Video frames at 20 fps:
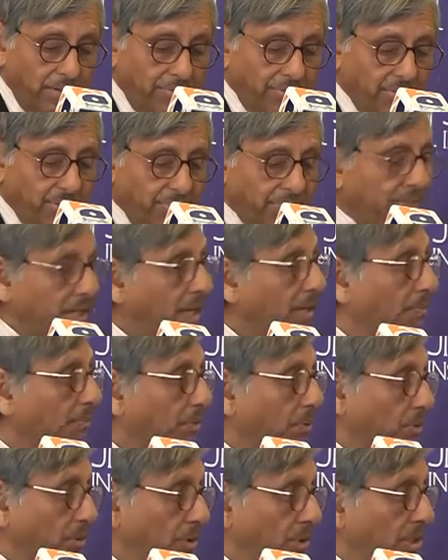Even if that
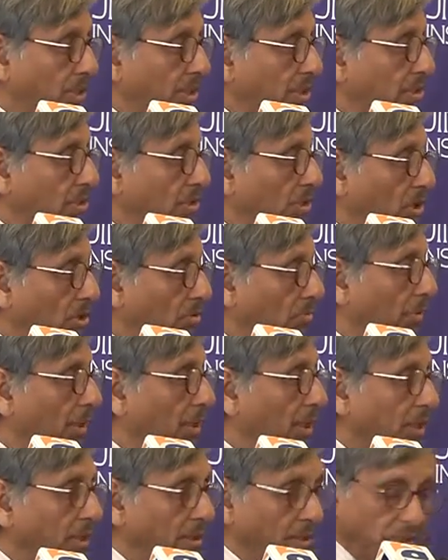progress is not
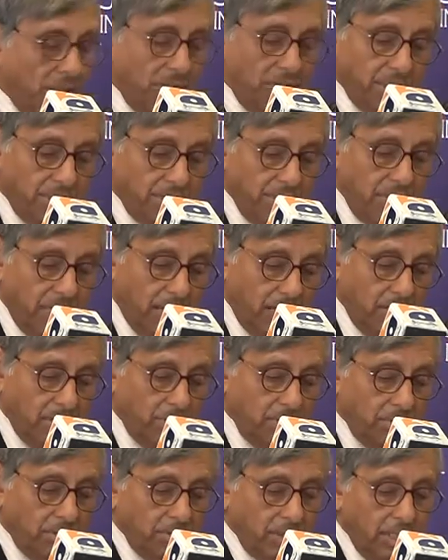being acknowledged now,
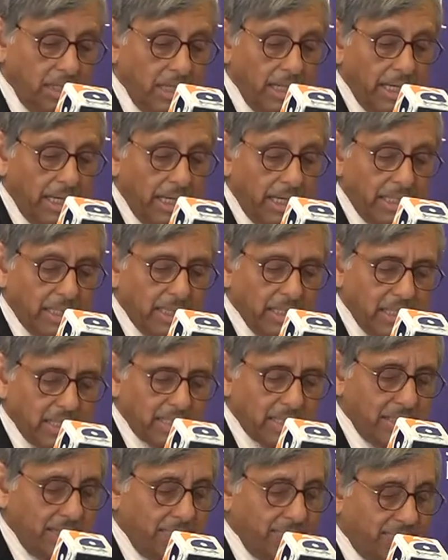it
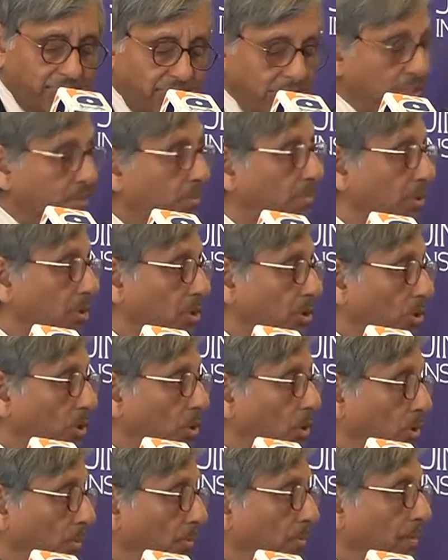does seem feasible to
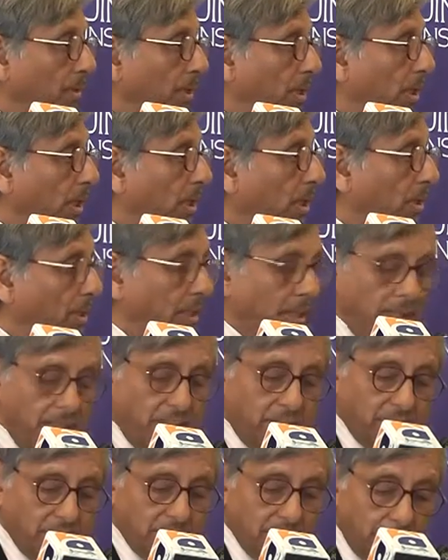hope that
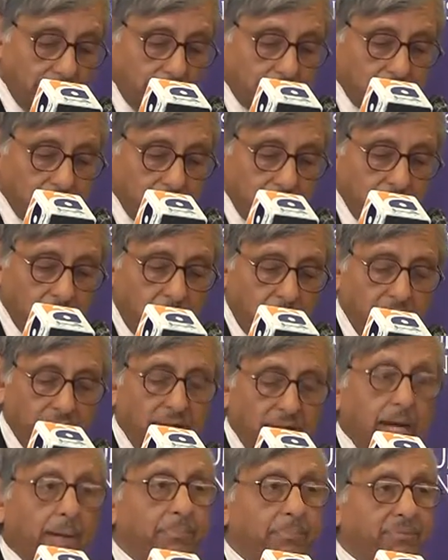the resumption of
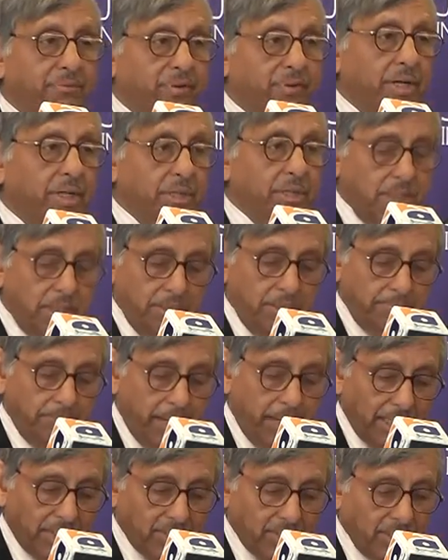upfront and
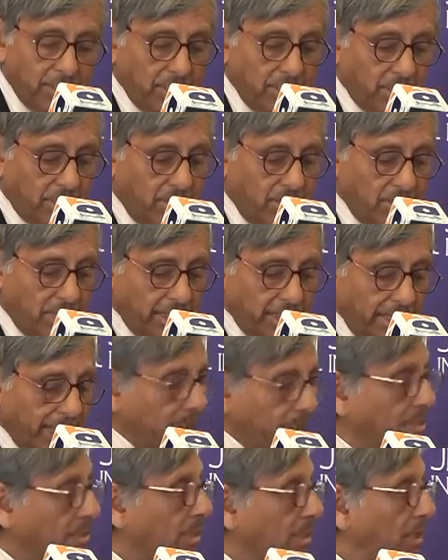back-channel
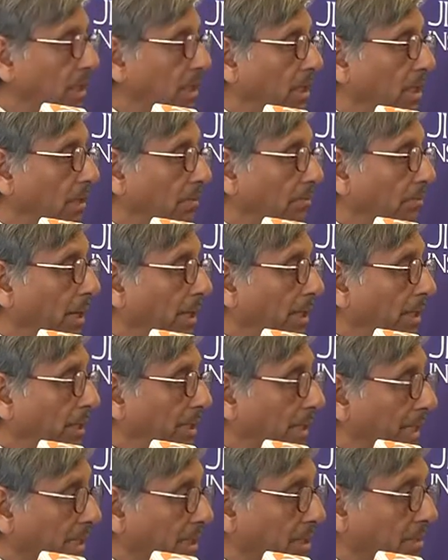contacts
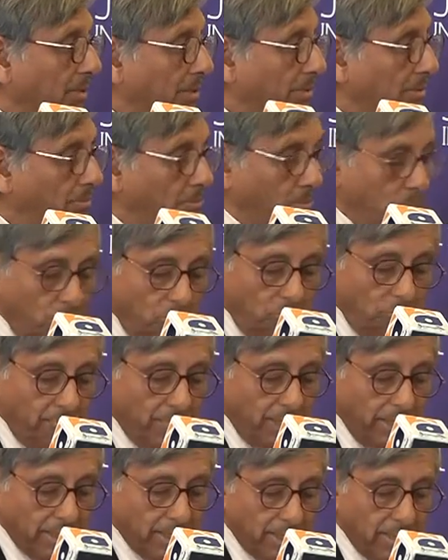might yet move
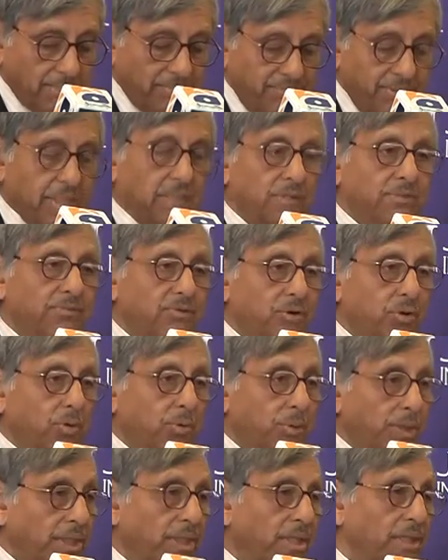matters further
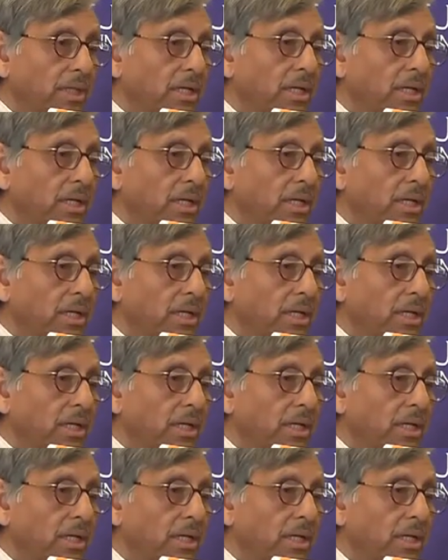forward,